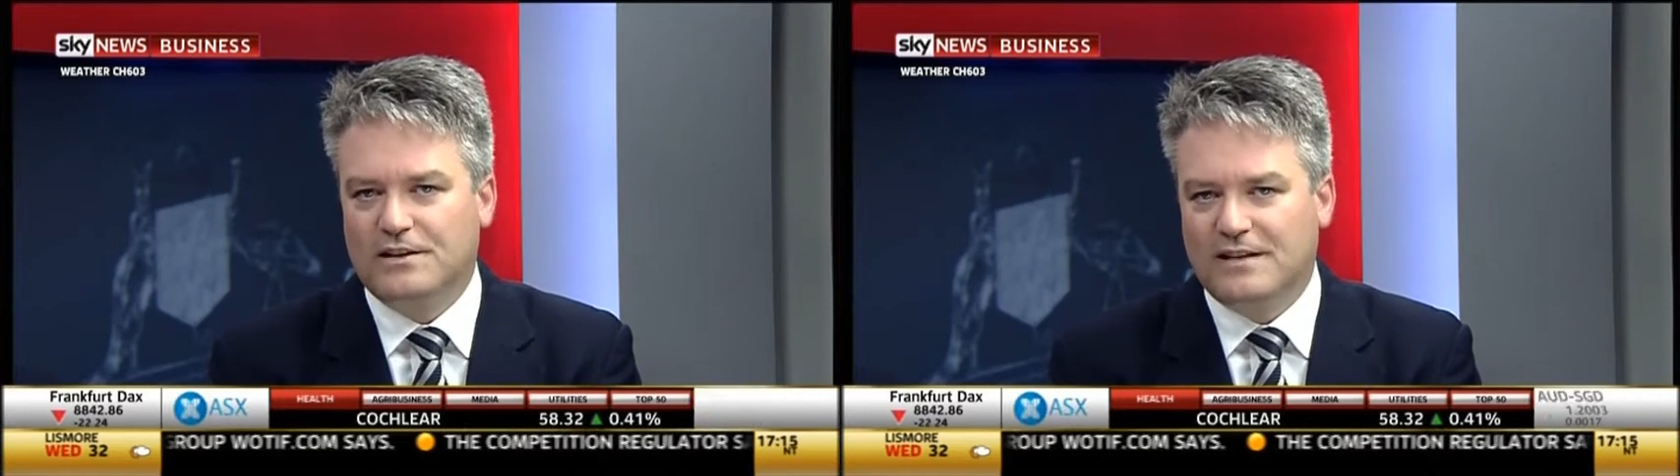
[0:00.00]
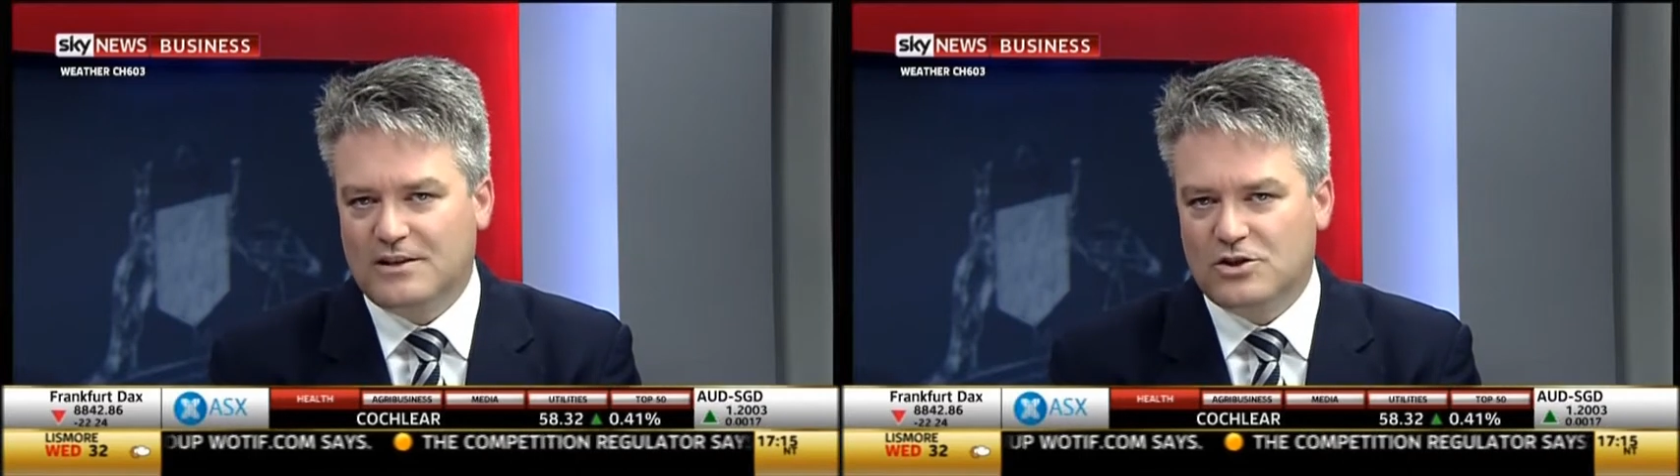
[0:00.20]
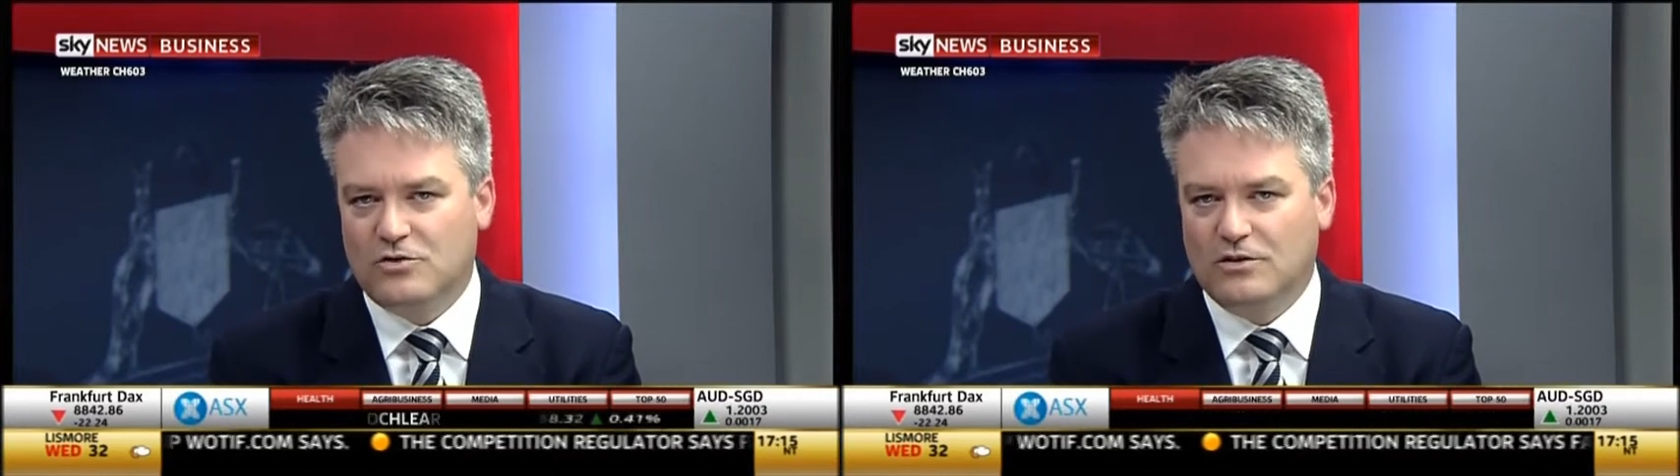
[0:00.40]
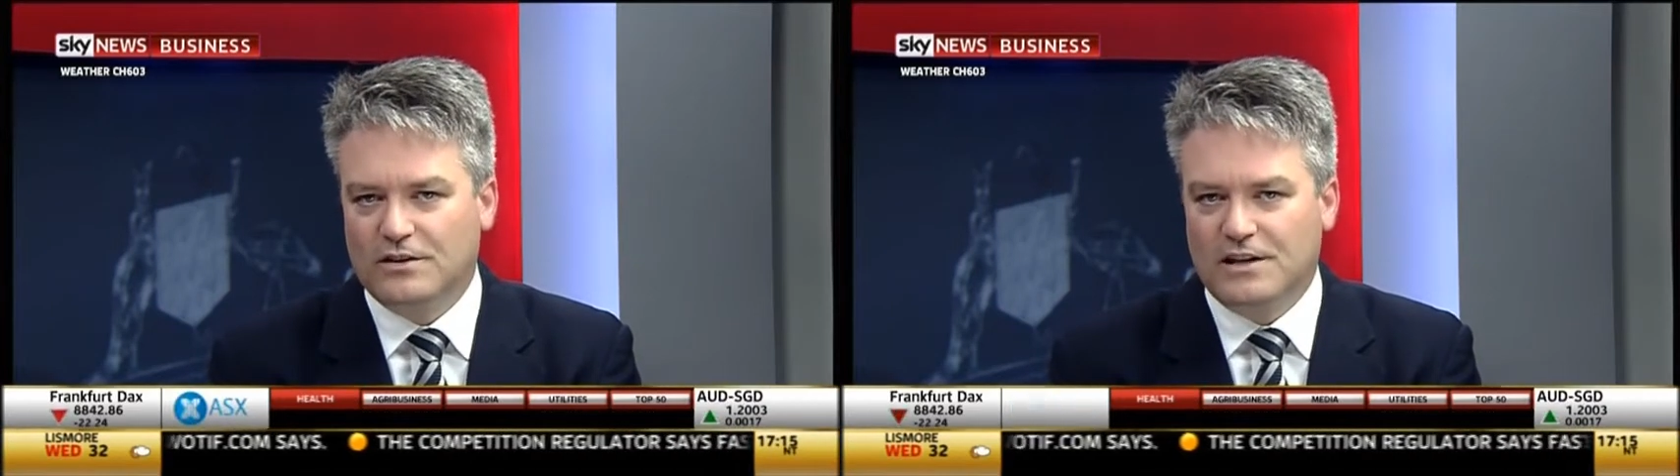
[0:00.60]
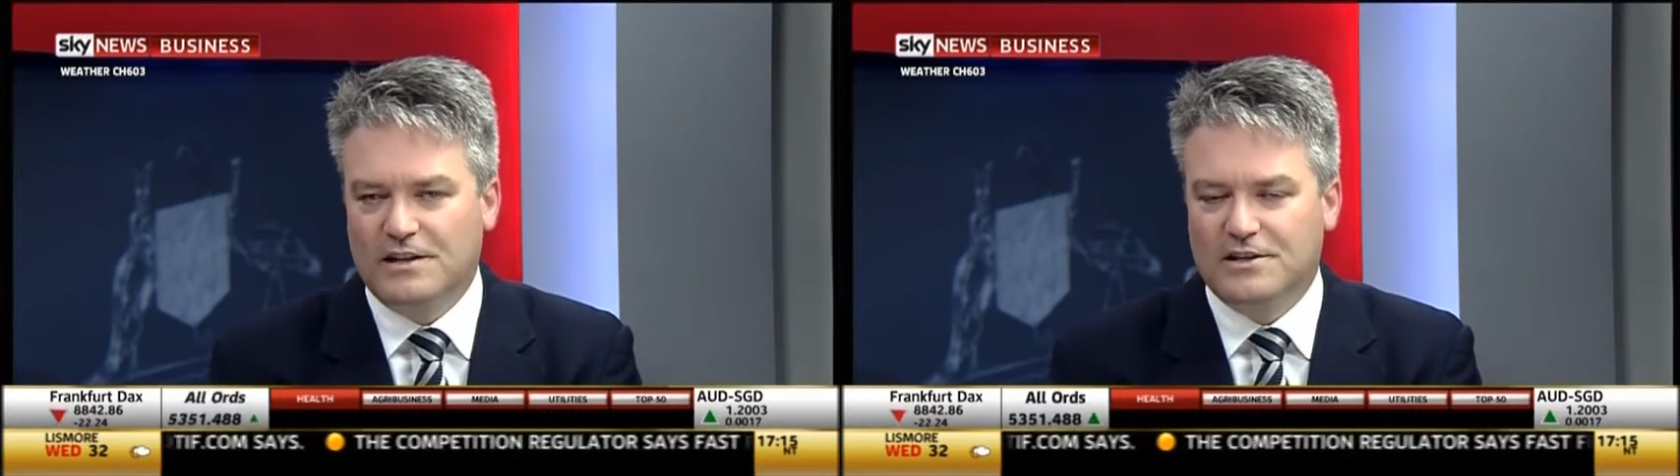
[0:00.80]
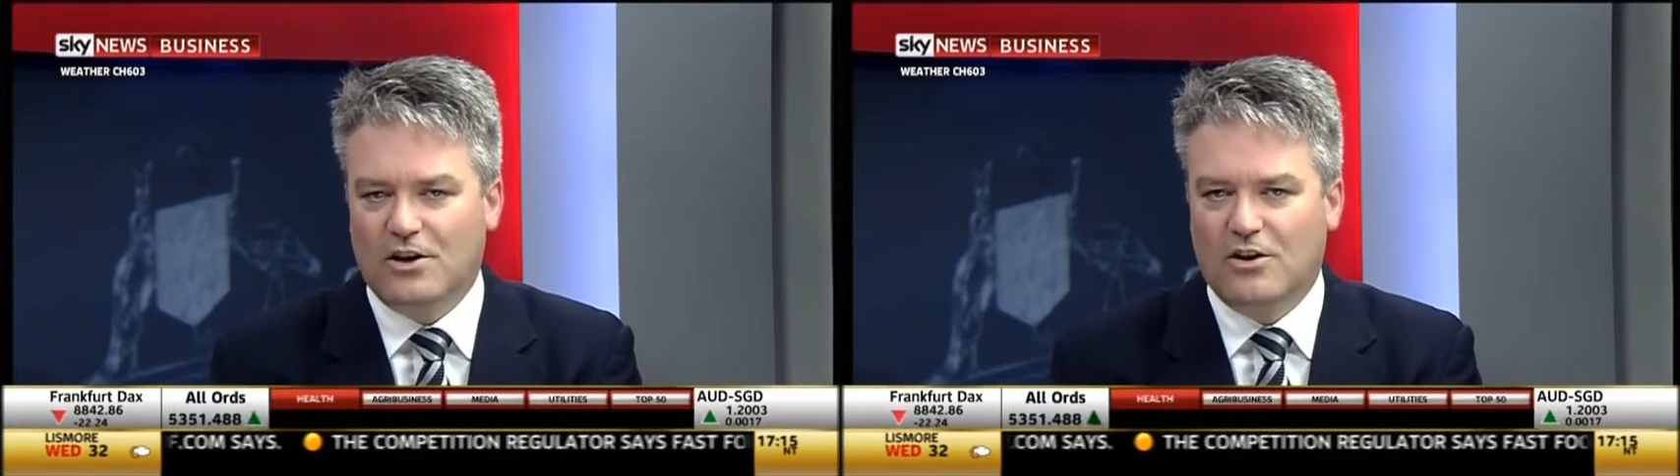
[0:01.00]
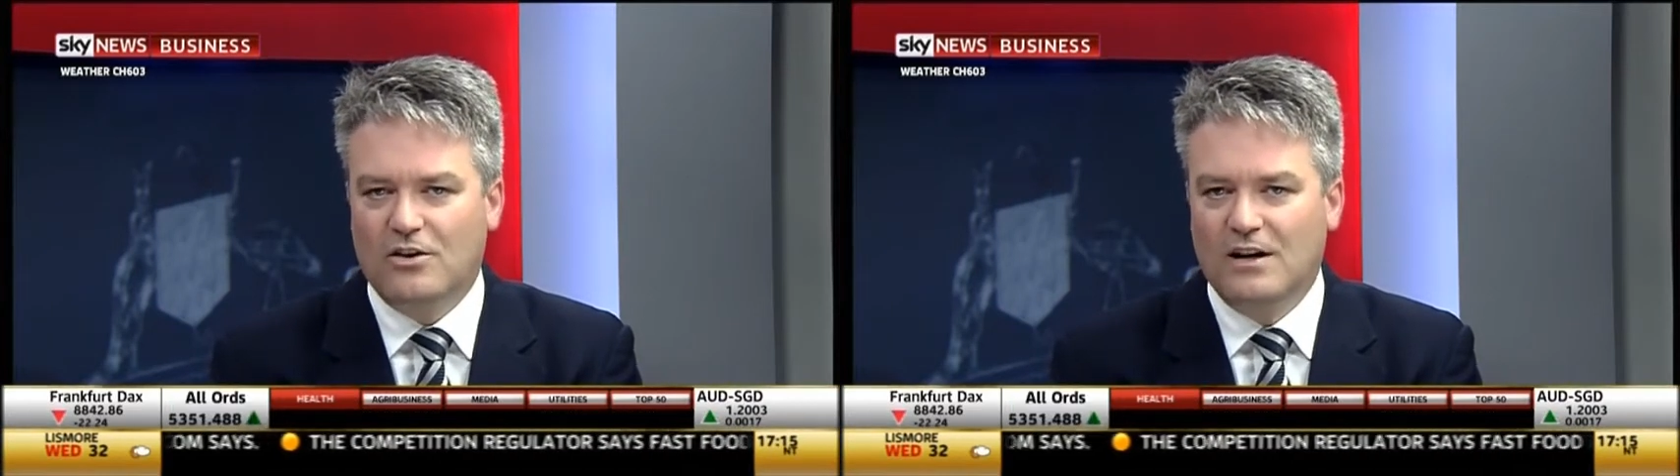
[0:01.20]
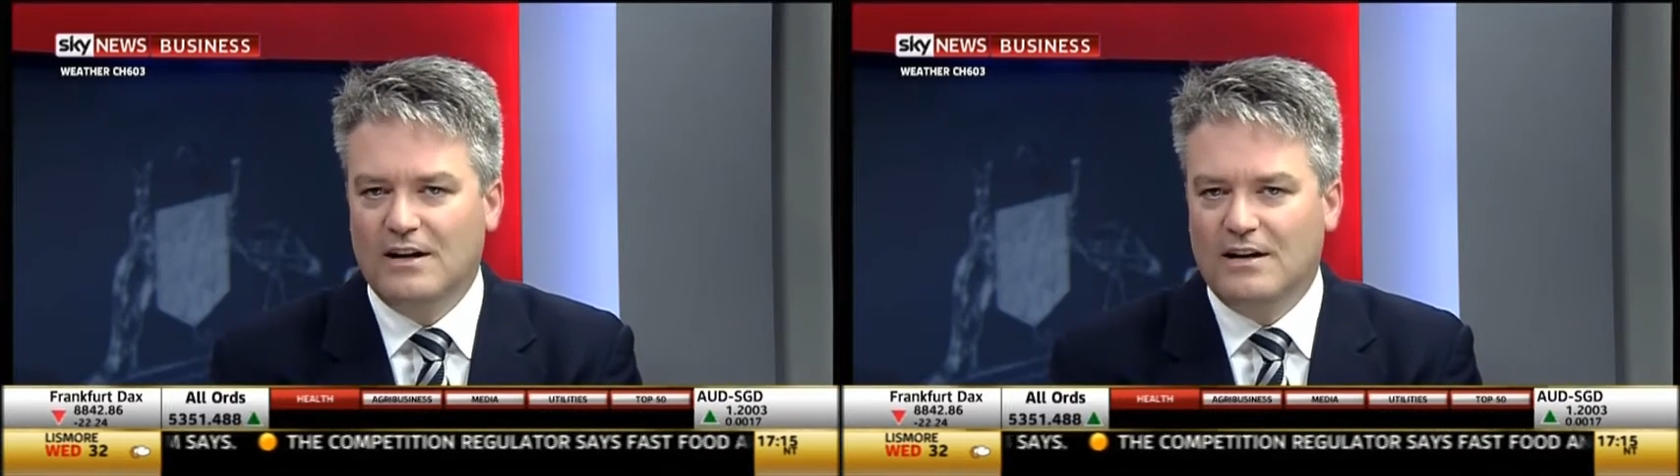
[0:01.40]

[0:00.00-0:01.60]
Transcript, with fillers: attached to it. And so